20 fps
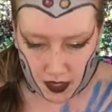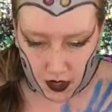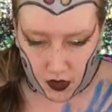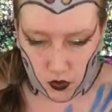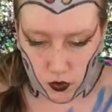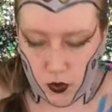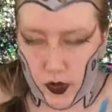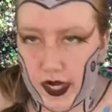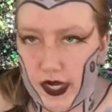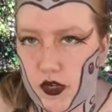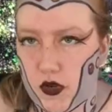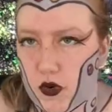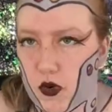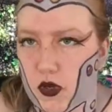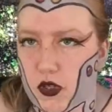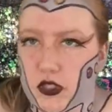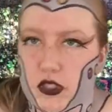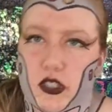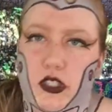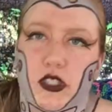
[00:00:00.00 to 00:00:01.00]

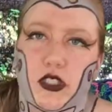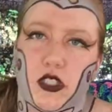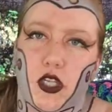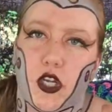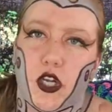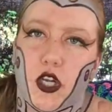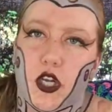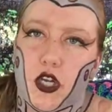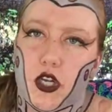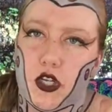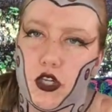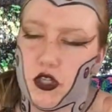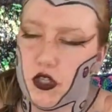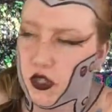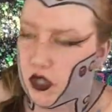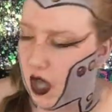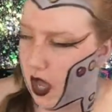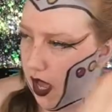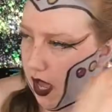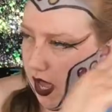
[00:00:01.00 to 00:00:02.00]
Rancors
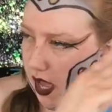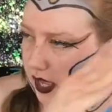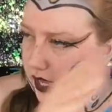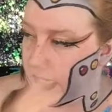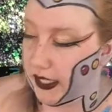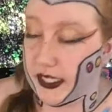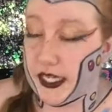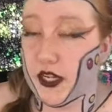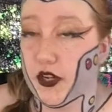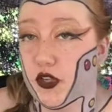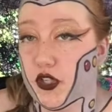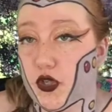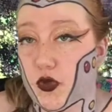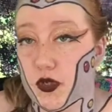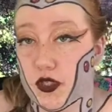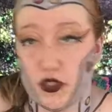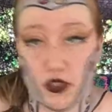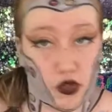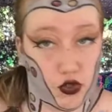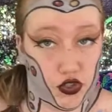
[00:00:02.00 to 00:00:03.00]
adhere to
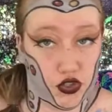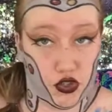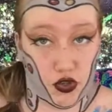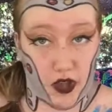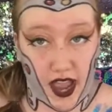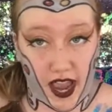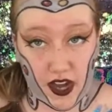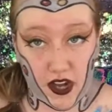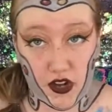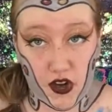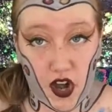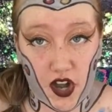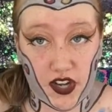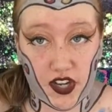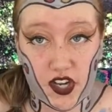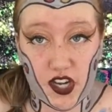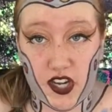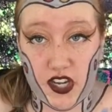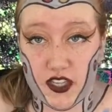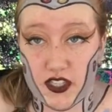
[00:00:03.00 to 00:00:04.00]
a social
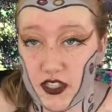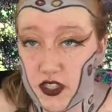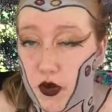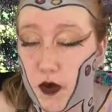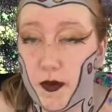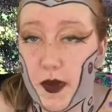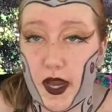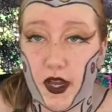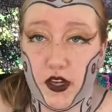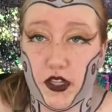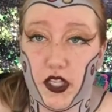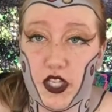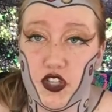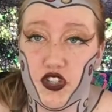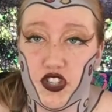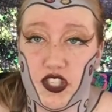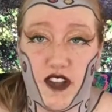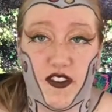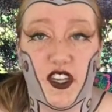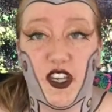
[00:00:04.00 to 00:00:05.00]
hierarchy, so apparently you
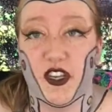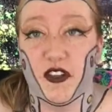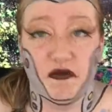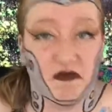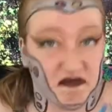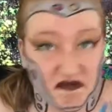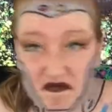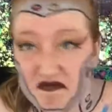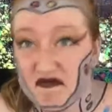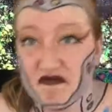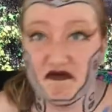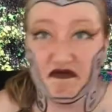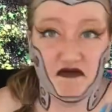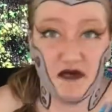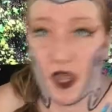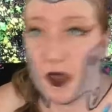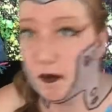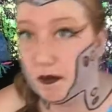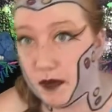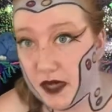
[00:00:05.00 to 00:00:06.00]
just have to
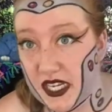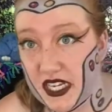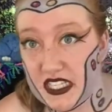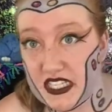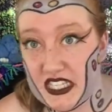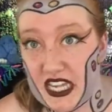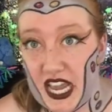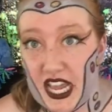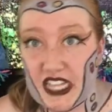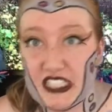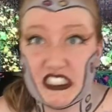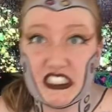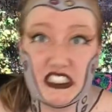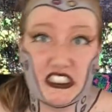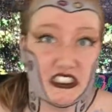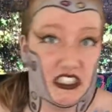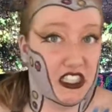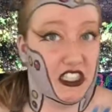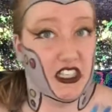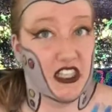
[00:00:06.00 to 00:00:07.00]
beat its
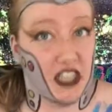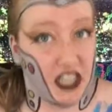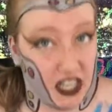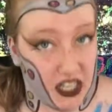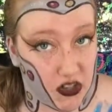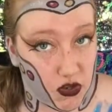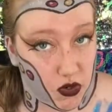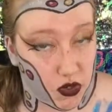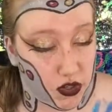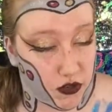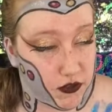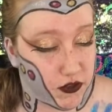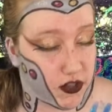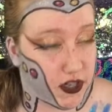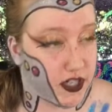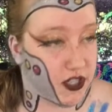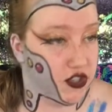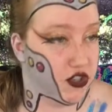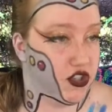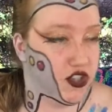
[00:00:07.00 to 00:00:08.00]
ass in order for
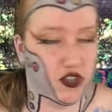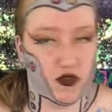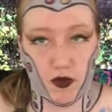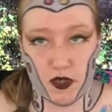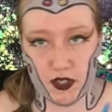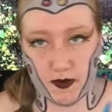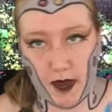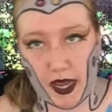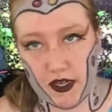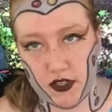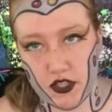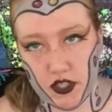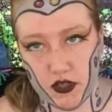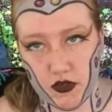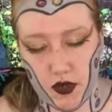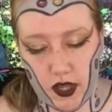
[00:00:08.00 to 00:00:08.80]
it to just respect you.